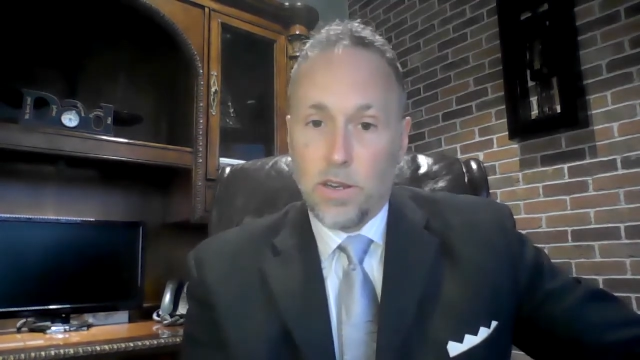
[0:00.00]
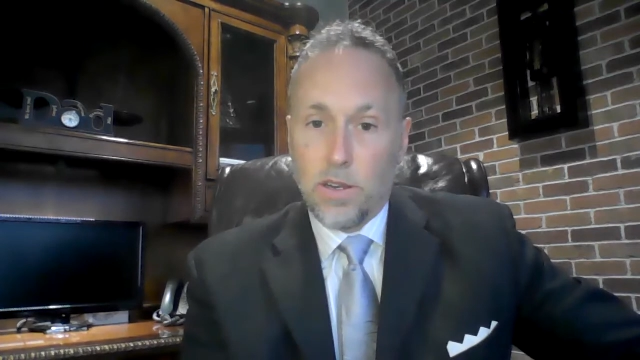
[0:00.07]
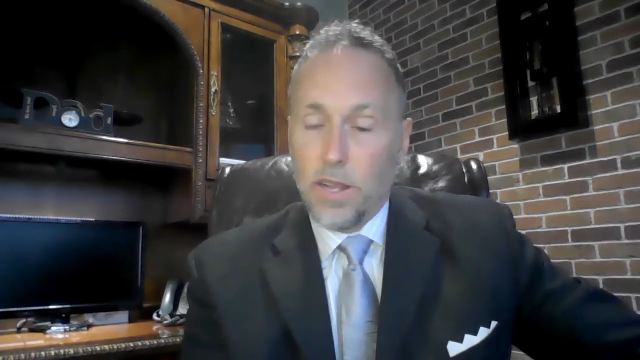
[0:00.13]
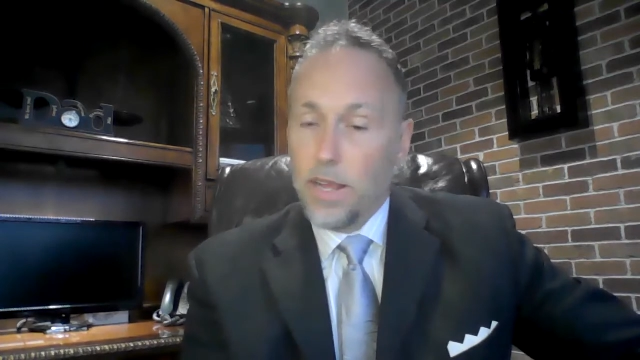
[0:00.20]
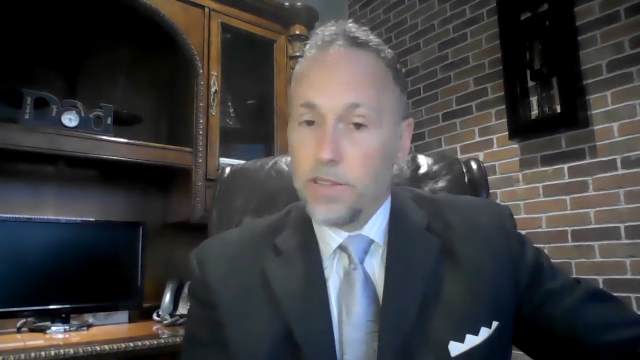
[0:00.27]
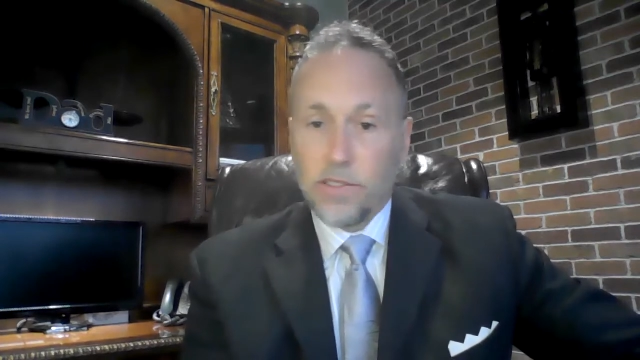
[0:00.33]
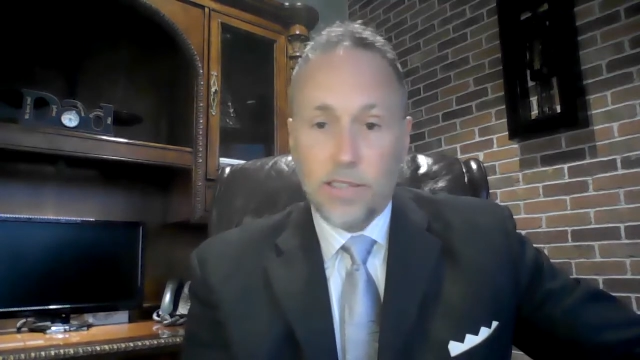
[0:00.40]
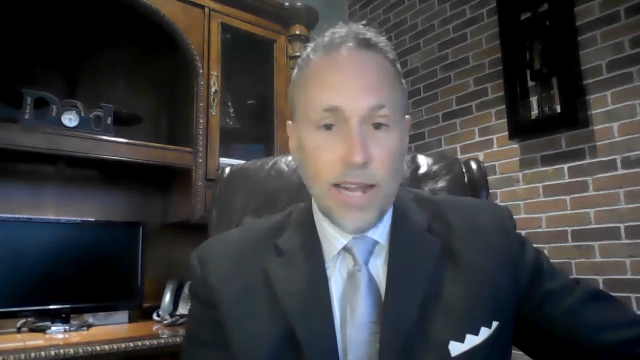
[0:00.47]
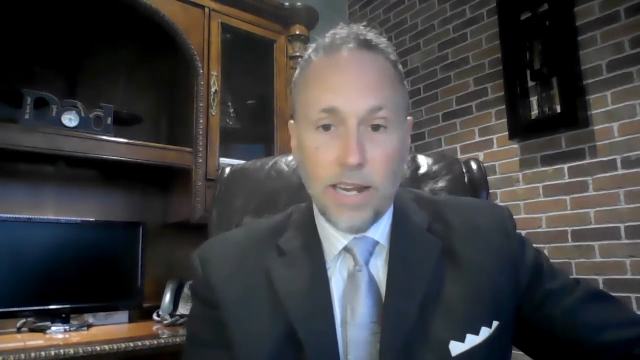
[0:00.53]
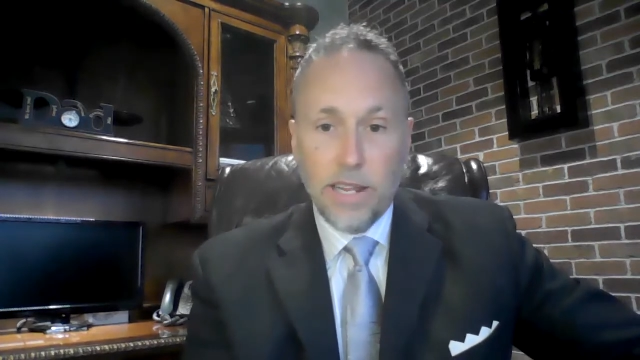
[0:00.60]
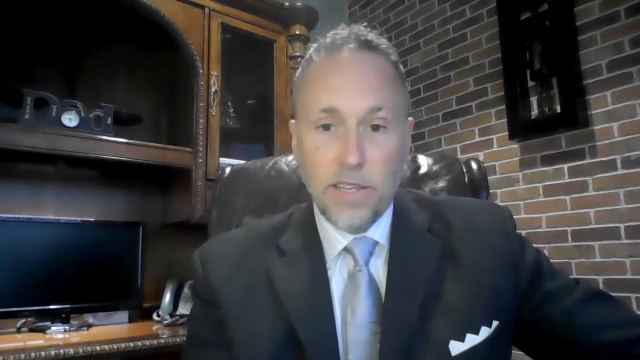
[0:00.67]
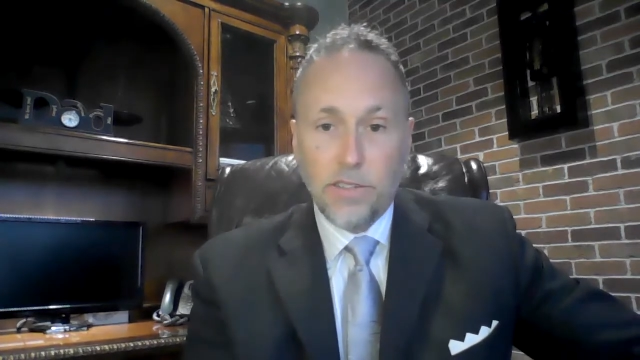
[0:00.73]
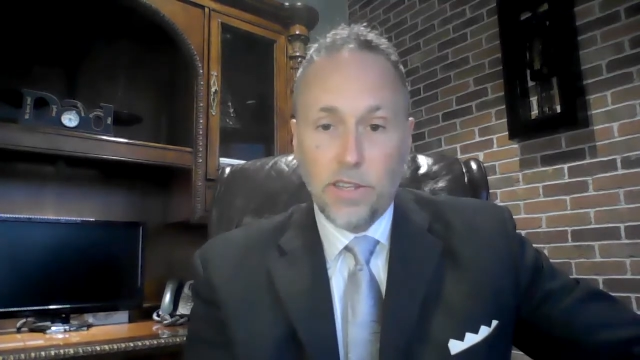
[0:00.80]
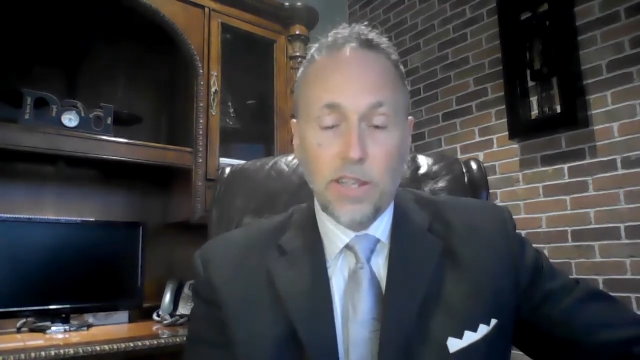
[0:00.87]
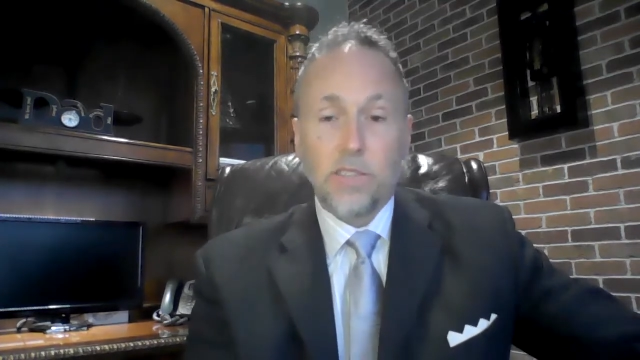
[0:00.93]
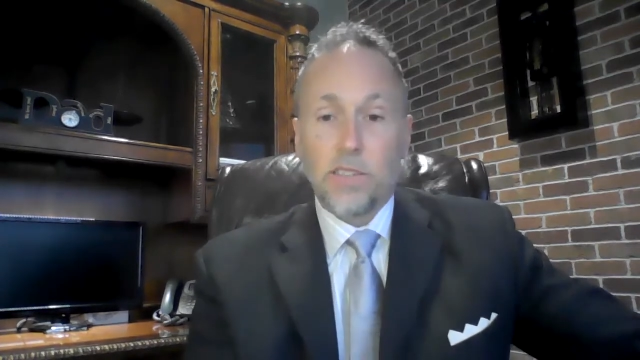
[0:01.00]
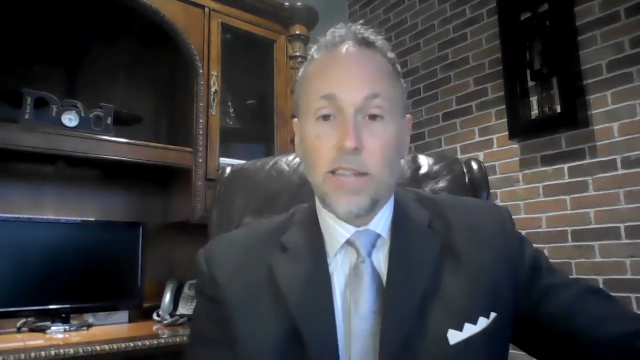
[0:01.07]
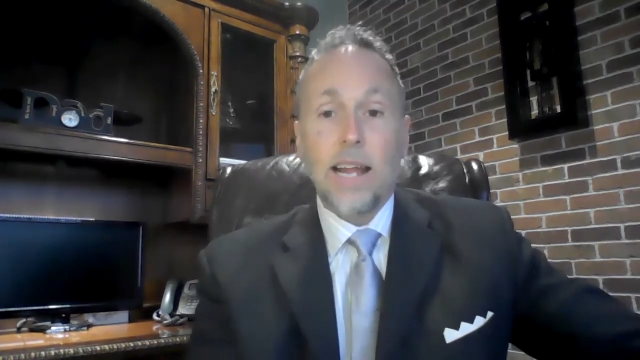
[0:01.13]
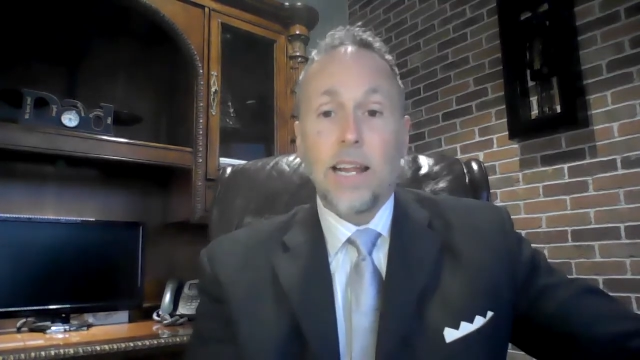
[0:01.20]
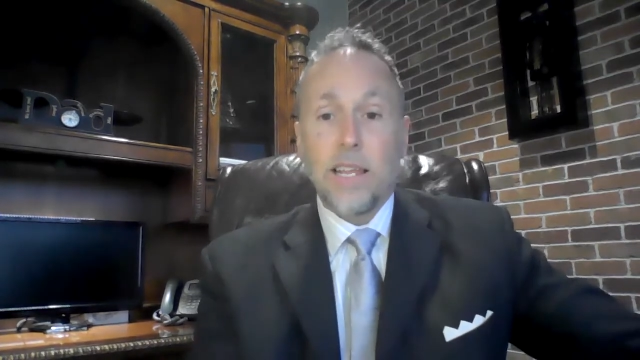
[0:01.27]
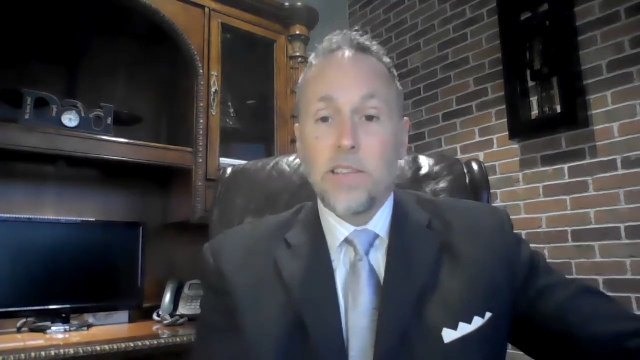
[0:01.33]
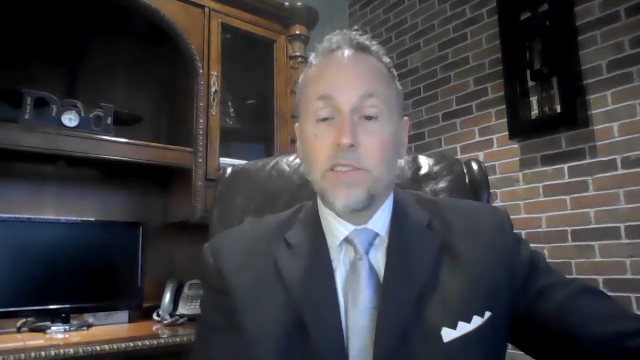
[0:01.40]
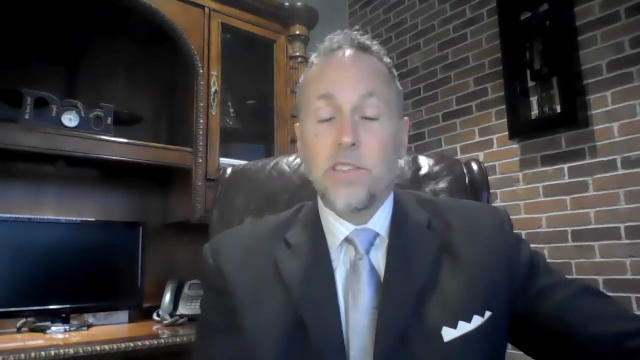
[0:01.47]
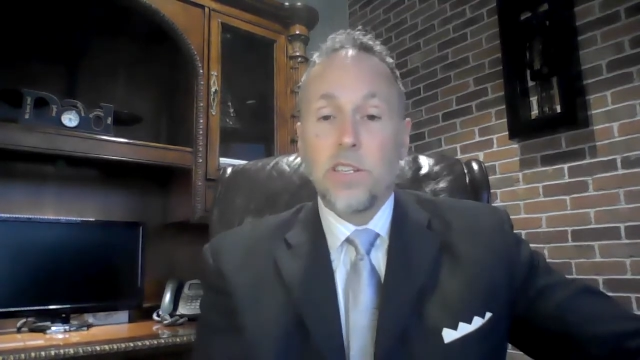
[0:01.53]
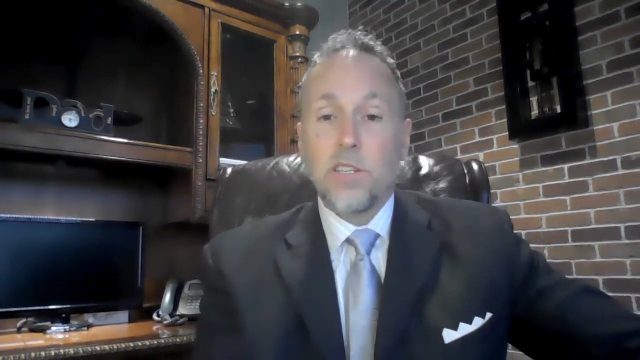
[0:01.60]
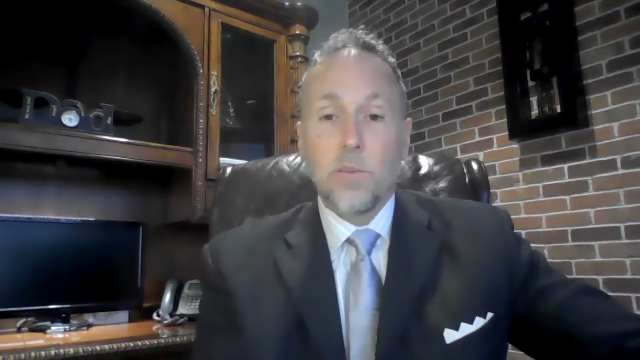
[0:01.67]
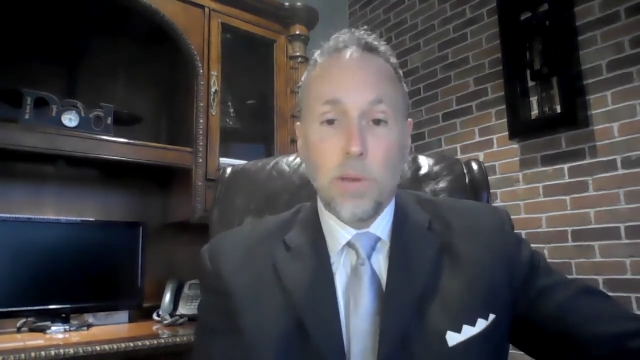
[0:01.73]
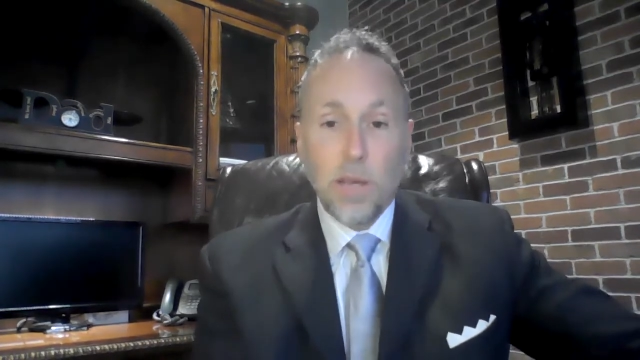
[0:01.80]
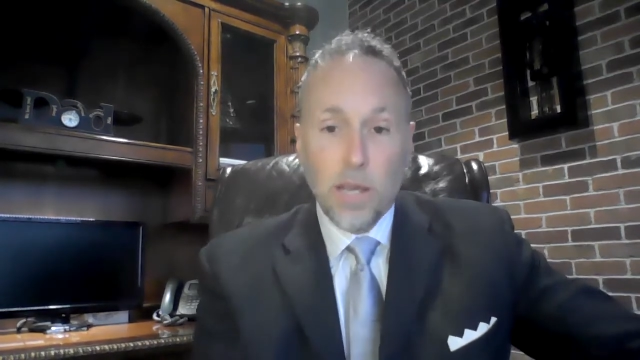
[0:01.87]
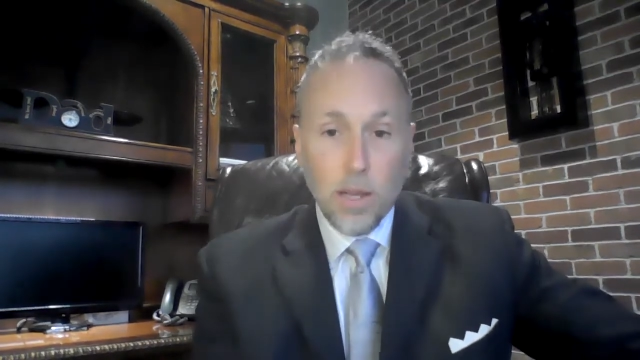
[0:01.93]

It's not easy. It's not easy to pick